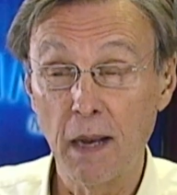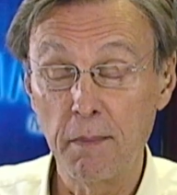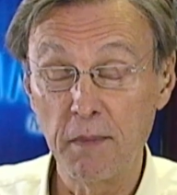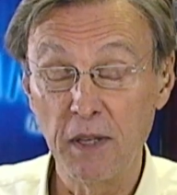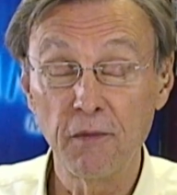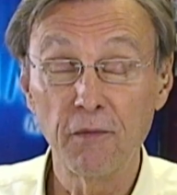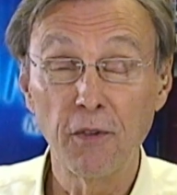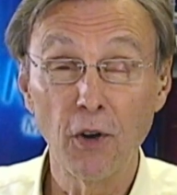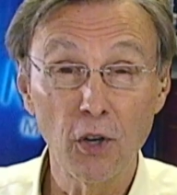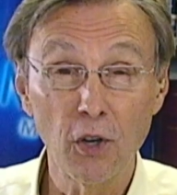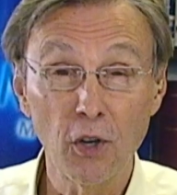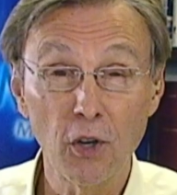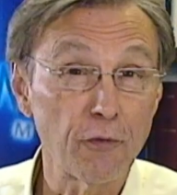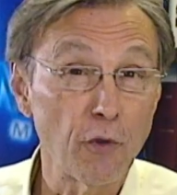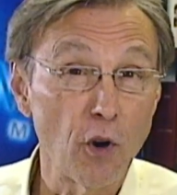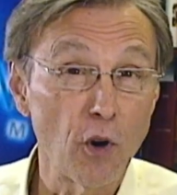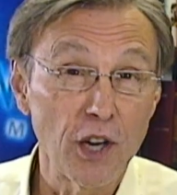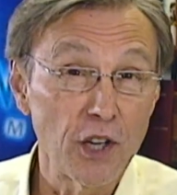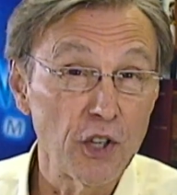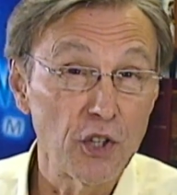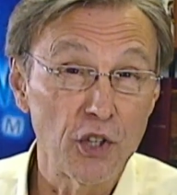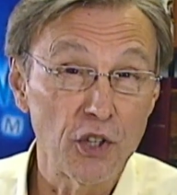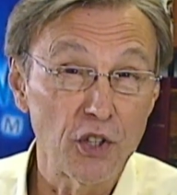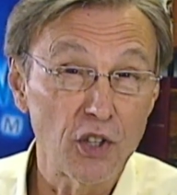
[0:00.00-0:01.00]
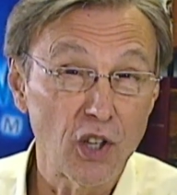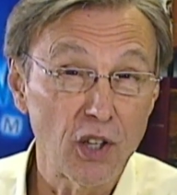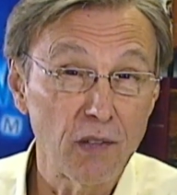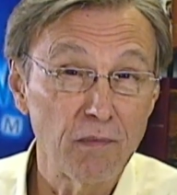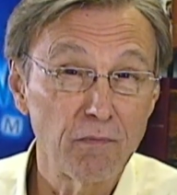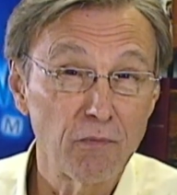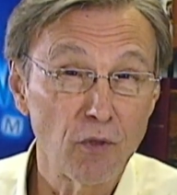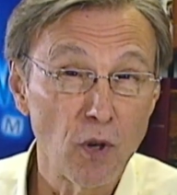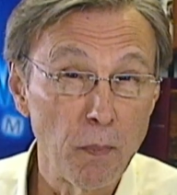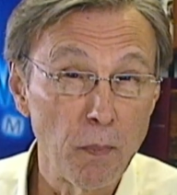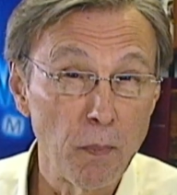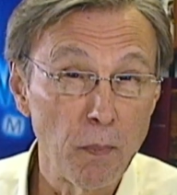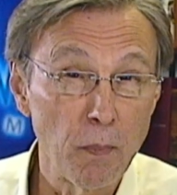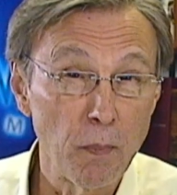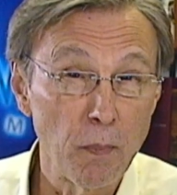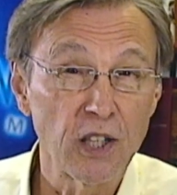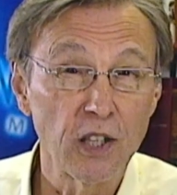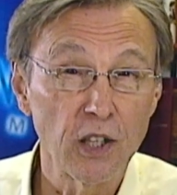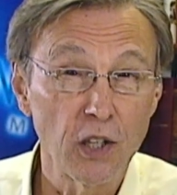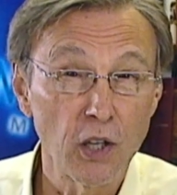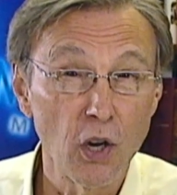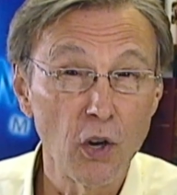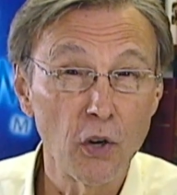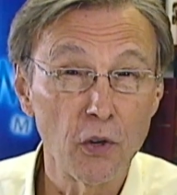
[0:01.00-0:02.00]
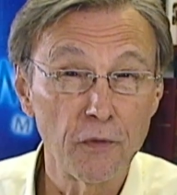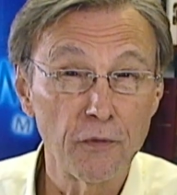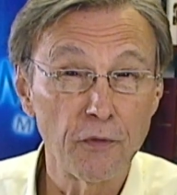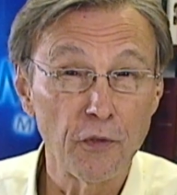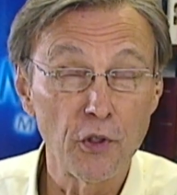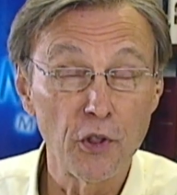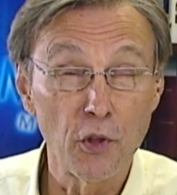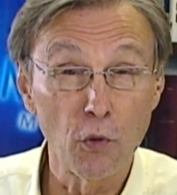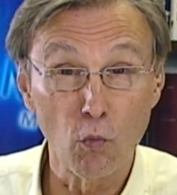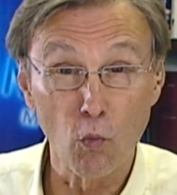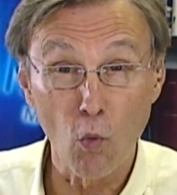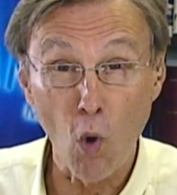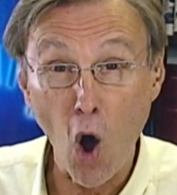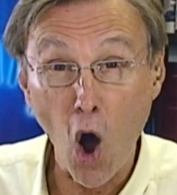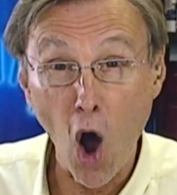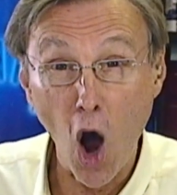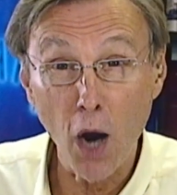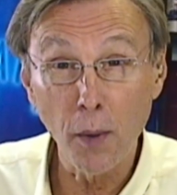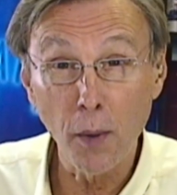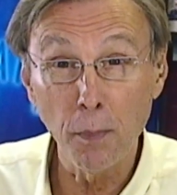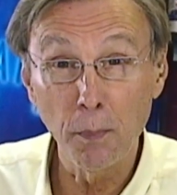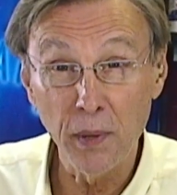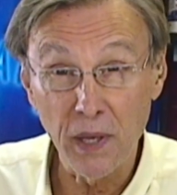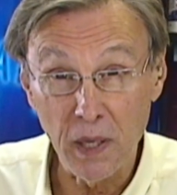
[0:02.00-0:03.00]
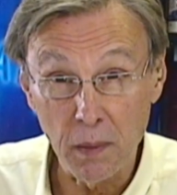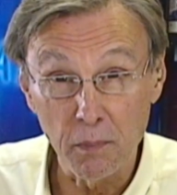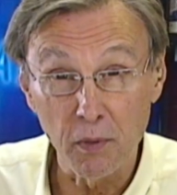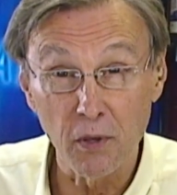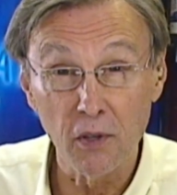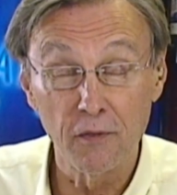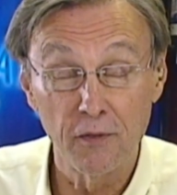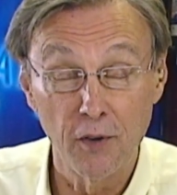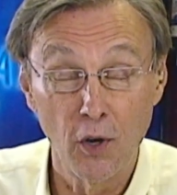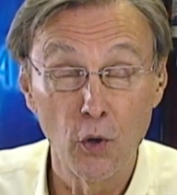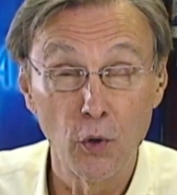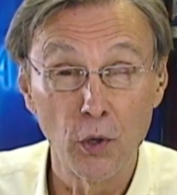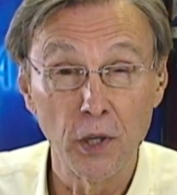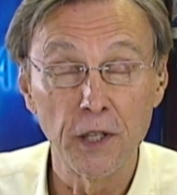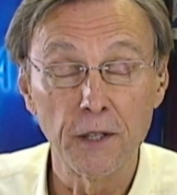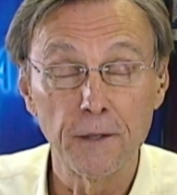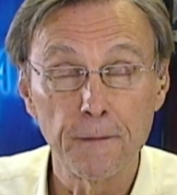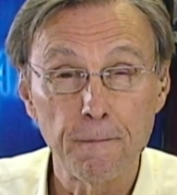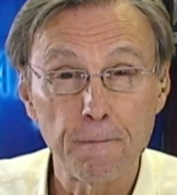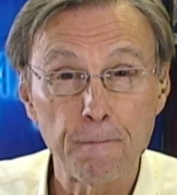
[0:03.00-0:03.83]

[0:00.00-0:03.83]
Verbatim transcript: I mean, voter fraud is just Republican code for the wrong people voting.